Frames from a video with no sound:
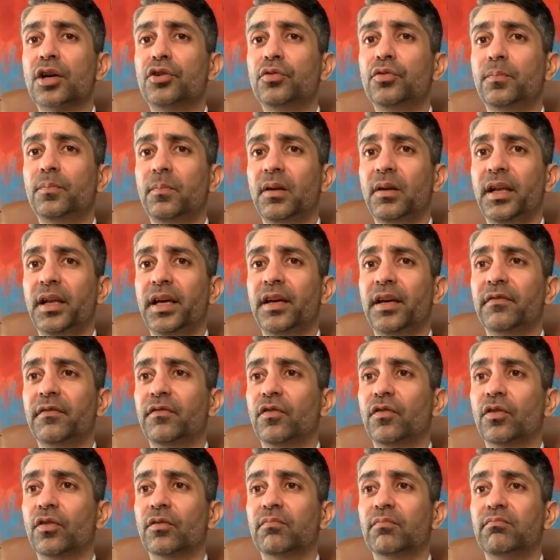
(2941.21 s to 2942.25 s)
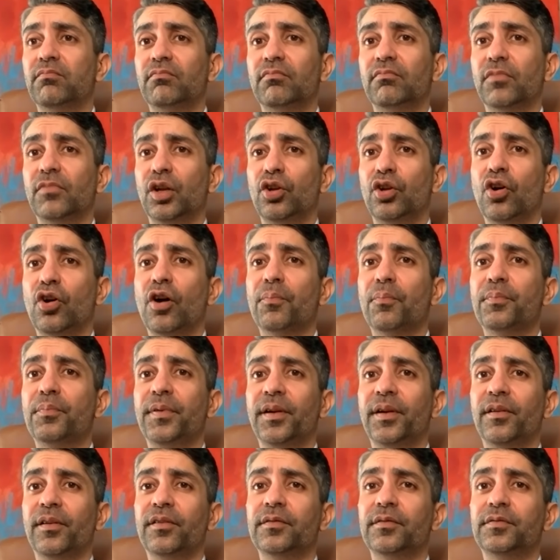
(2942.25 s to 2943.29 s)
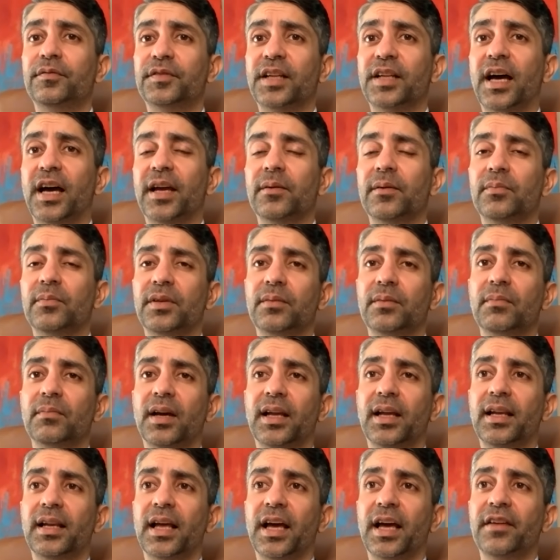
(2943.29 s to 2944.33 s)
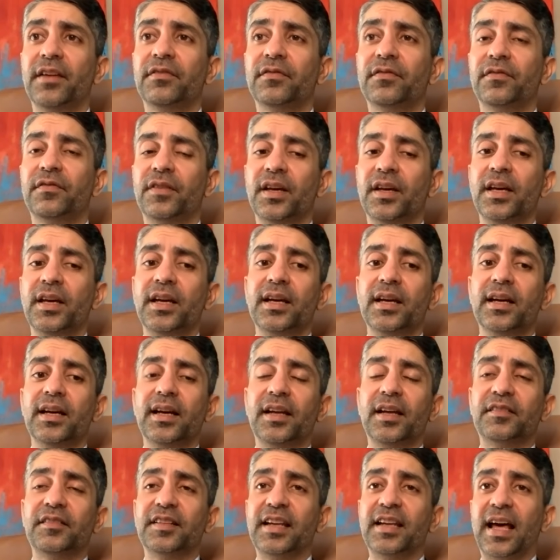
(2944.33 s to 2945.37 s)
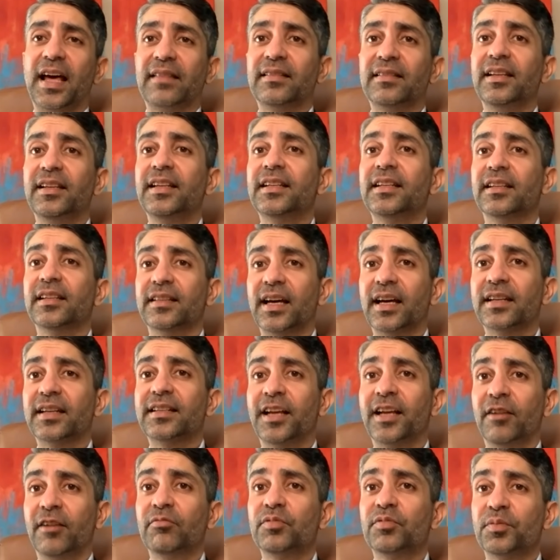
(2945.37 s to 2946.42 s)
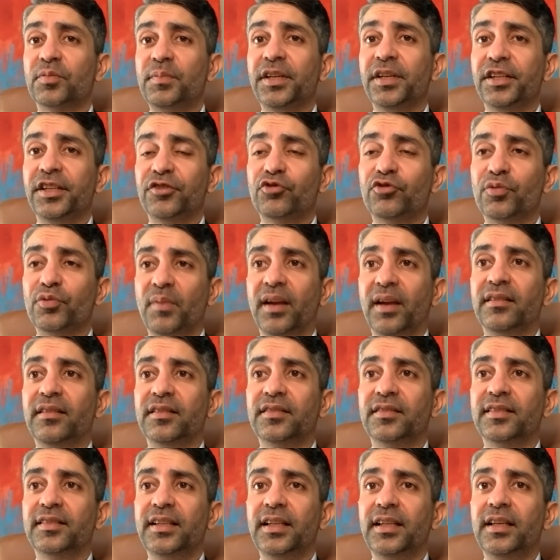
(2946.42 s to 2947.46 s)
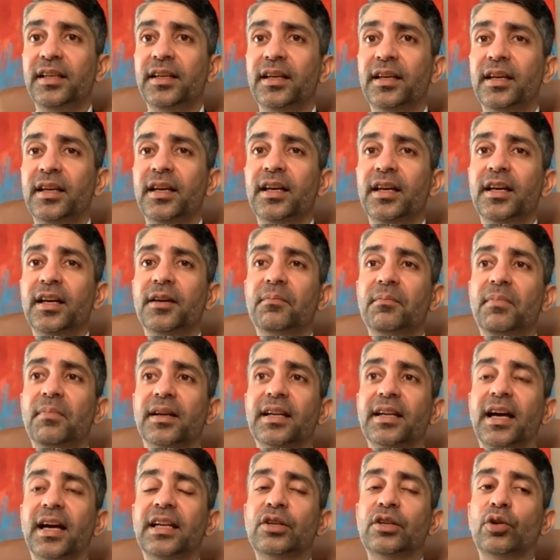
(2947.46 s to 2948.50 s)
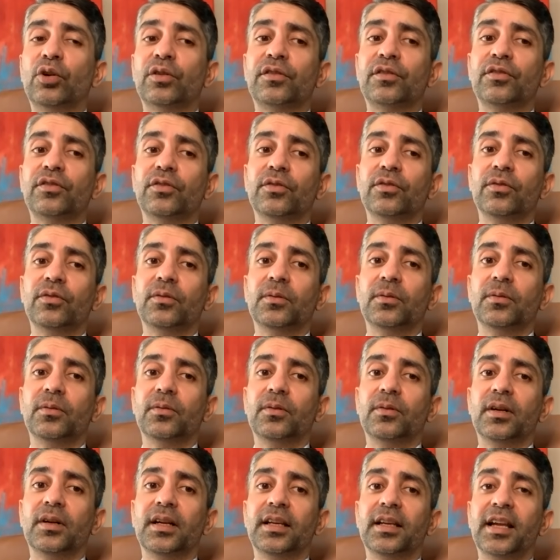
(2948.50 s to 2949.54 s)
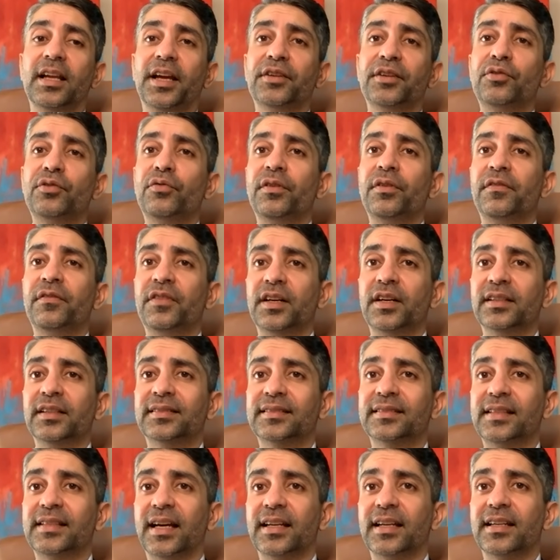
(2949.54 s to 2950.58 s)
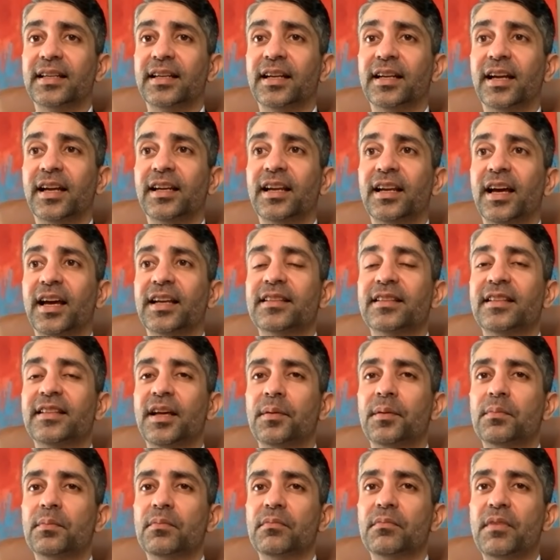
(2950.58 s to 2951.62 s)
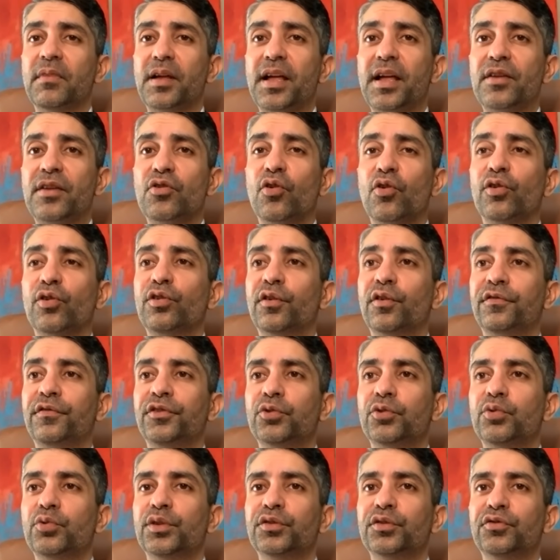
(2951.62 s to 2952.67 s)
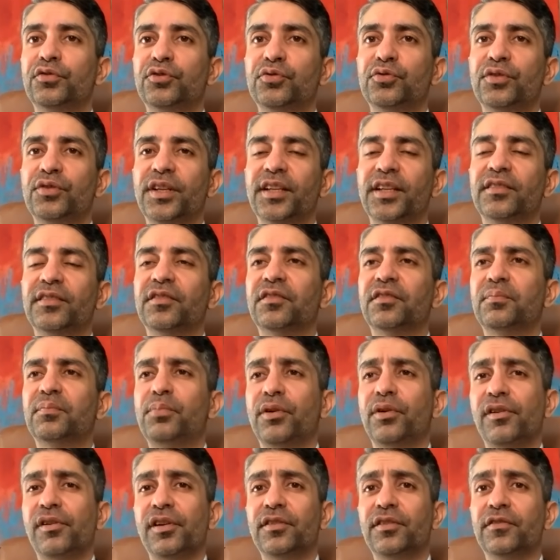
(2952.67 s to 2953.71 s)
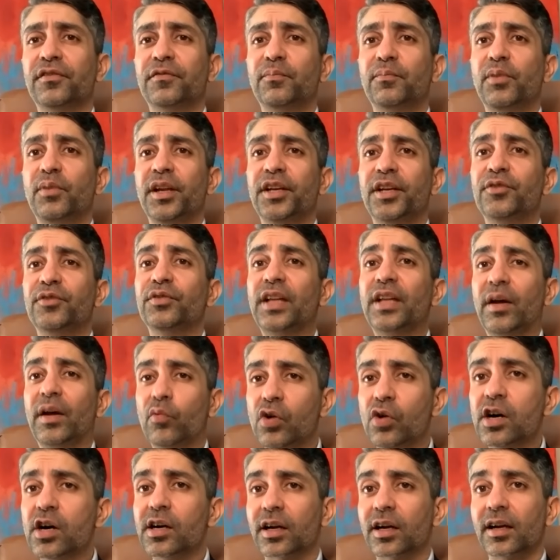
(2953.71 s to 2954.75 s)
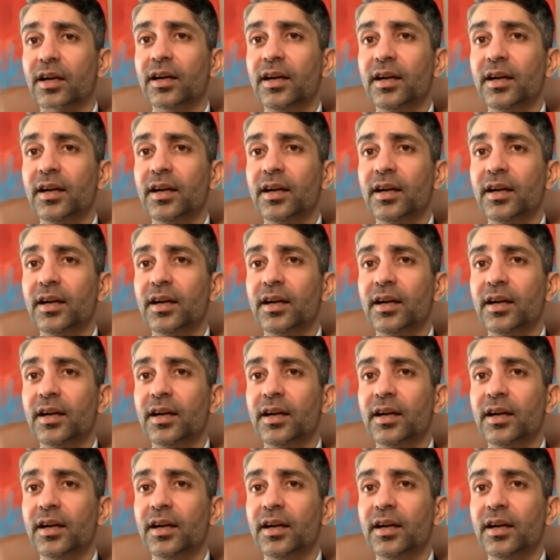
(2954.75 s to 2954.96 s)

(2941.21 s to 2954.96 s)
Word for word: to play for a long period of time in my life as an athlete, and that helped me tremendously. But I'd also uh, like to reverse that. And I'd like them and all your viewers to take the spirit of play to their work.